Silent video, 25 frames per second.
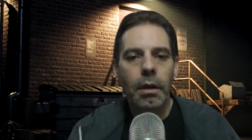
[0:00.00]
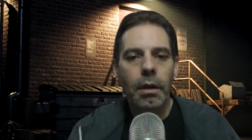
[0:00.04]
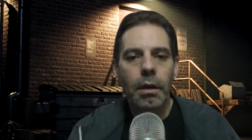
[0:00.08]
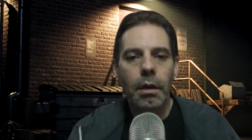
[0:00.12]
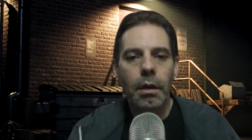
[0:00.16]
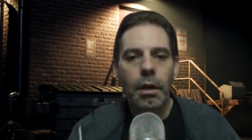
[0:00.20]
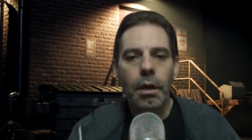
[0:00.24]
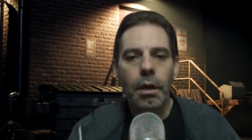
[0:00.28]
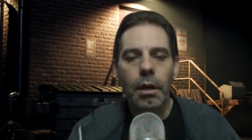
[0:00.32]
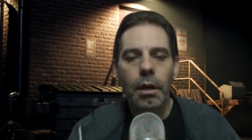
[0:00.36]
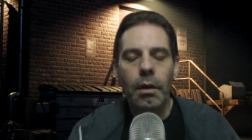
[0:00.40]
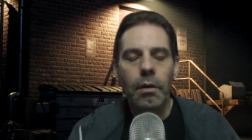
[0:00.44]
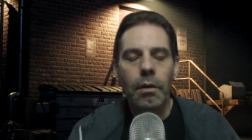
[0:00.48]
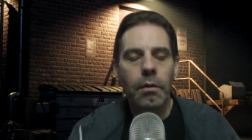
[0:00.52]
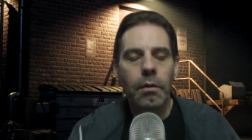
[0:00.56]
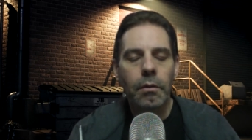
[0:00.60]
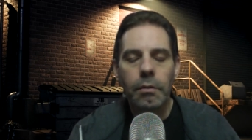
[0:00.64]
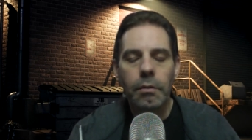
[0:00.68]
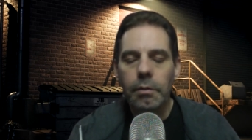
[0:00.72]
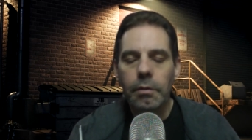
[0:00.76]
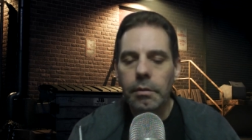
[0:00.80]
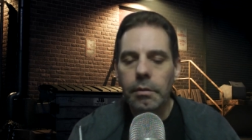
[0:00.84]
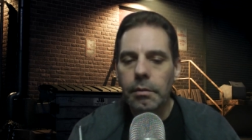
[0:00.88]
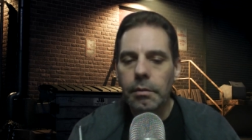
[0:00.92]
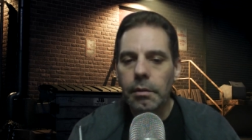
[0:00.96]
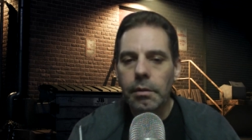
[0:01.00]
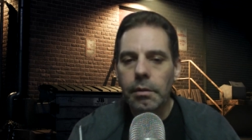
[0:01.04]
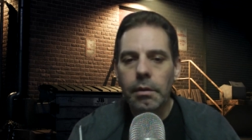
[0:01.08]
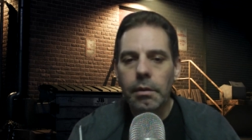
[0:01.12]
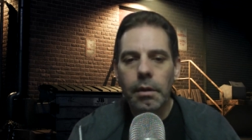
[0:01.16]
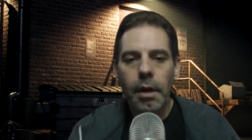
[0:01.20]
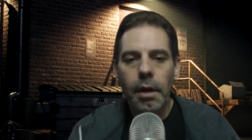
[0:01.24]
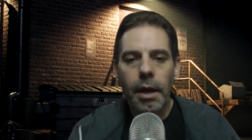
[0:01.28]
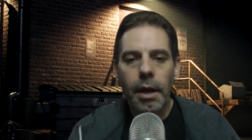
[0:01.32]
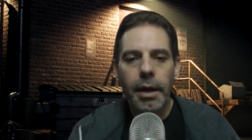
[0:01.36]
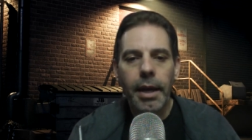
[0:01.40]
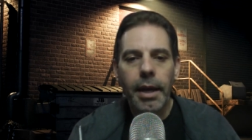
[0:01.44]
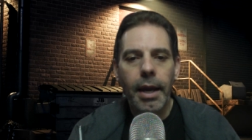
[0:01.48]
You know,
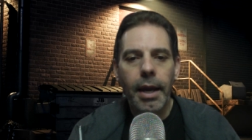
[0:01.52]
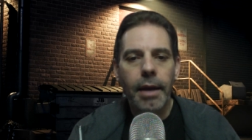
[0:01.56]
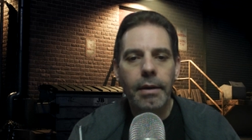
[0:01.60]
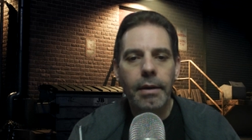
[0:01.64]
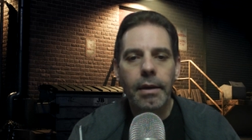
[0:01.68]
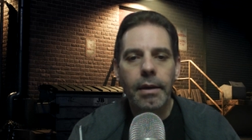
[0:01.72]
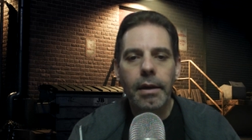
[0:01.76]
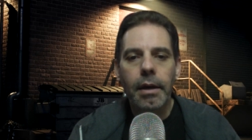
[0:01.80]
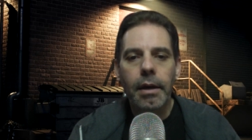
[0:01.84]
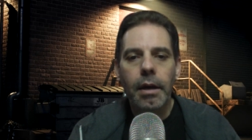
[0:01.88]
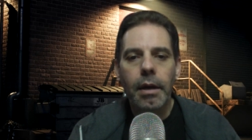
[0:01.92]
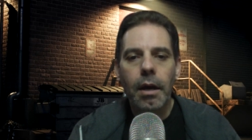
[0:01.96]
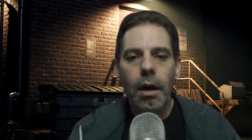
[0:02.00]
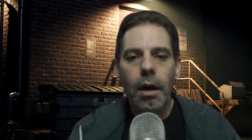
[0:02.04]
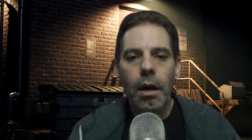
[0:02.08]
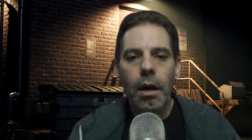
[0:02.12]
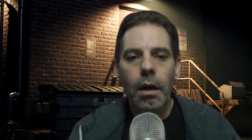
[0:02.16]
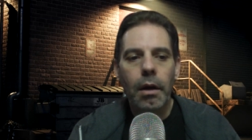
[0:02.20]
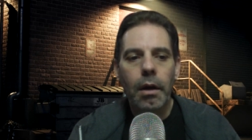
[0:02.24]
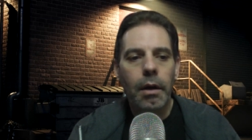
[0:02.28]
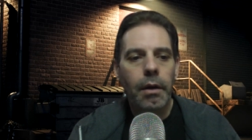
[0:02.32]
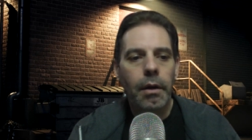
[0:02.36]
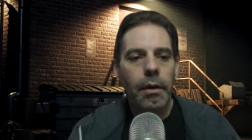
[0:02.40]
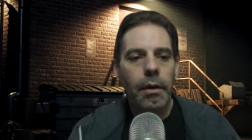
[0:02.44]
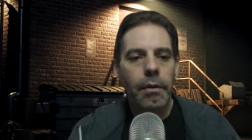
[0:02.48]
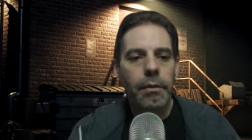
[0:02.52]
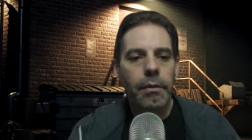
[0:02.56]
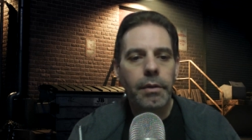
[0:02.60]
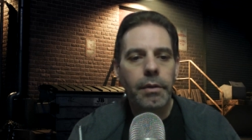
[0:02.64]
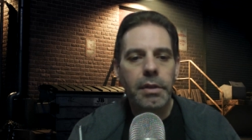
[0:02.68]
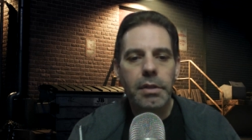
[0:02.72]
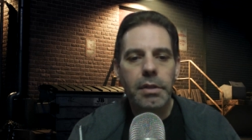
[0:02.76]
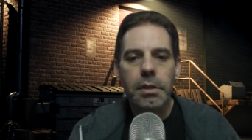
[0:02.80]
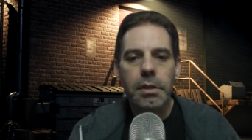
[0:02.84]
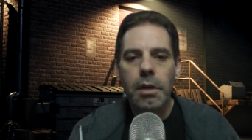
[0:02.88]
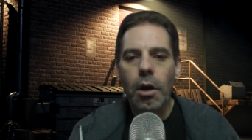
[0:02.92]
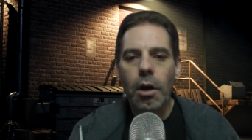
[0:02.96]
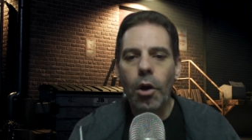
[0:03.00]
again,
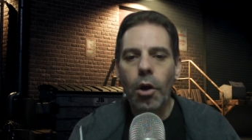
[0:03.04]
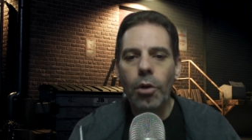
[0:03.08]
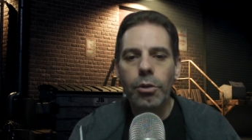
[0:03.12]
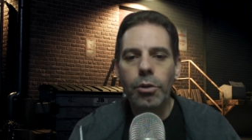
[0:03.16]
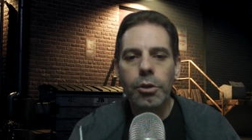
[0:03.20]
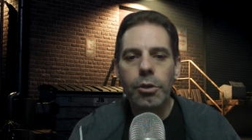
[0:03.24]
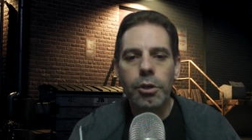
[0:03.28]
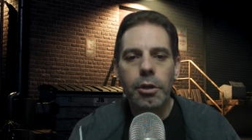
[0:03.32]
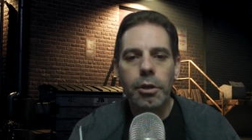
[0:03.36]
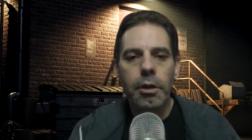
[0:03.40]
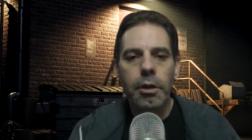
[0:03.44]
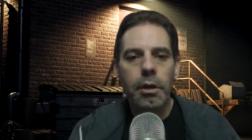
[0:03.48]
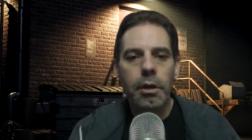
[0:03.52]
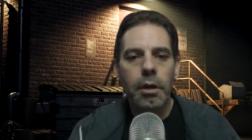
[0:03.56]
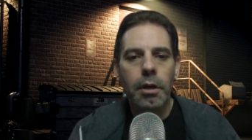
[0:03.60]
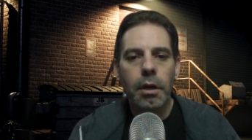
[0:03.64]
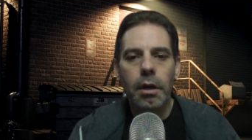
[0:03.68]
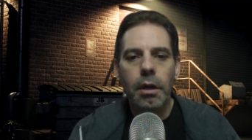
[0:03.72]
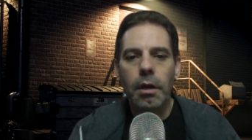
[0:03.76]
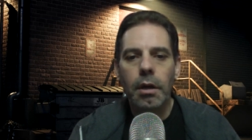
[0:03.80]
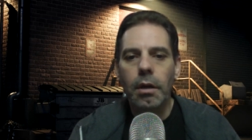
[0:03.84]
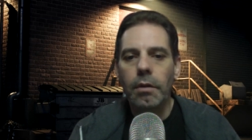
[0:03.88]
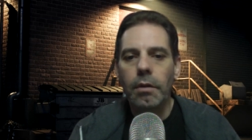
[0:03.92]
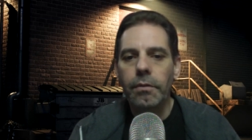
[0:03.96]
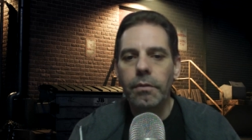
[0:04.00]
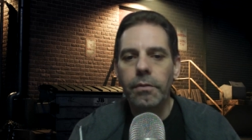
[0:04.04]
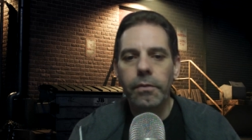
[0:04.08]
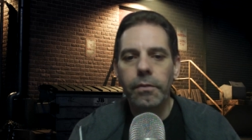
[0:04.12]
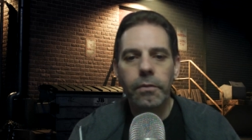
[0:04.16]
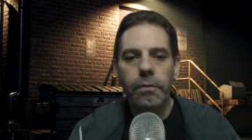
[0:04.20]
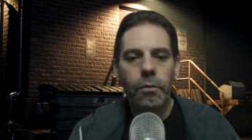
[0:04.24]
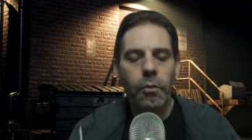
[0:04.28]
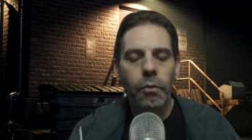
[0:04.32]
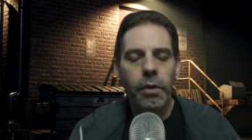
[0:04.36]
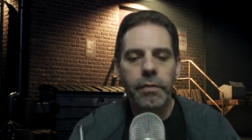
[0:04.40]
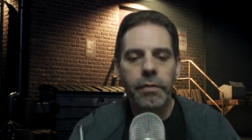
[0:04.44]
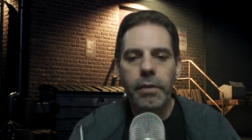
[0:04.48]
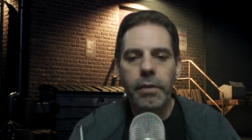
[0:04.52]
this culture of
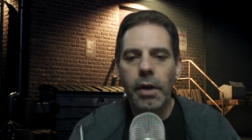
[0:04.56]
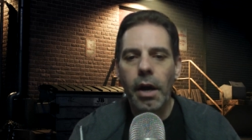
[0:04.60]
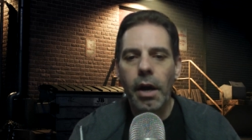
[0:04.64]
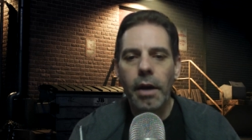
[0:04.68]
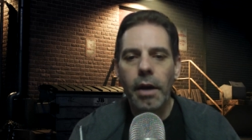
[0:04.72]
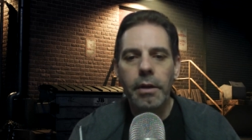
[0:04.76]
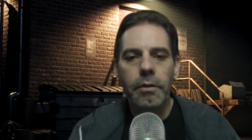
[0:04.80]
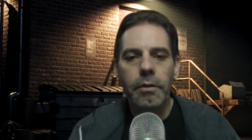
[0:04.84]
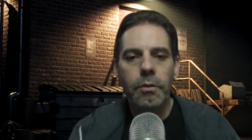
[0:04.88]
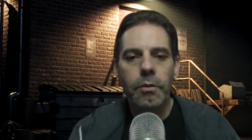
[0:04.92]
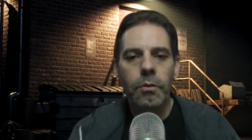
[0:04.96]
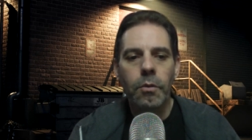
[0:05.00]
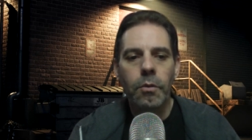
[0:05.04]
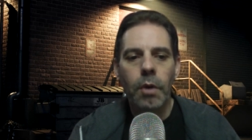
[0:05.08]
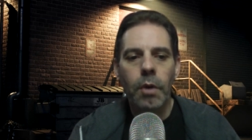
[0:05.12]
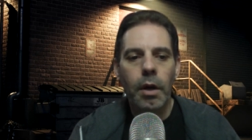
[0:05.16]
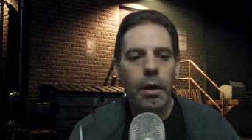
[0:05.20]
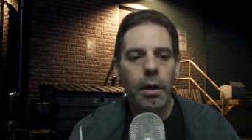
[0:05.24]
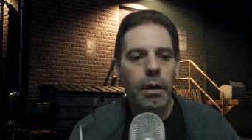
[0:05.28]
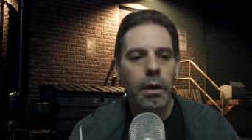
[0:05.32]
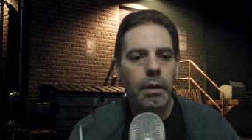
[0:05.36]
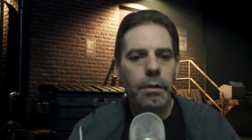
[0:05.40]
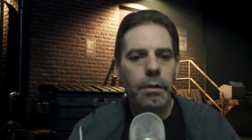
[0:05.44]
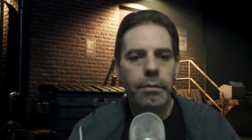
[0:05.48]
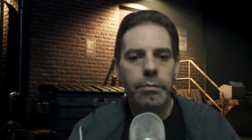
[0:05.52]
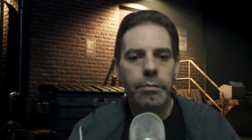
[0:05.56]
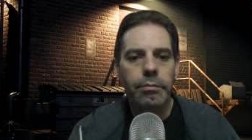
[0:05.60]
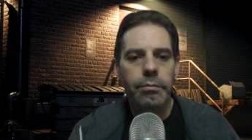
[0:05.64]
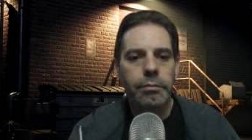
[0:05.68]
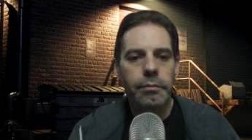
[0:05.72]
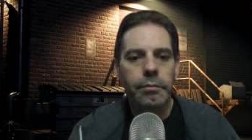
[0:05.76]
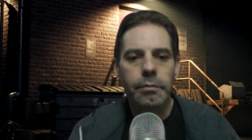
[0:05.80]
we've got to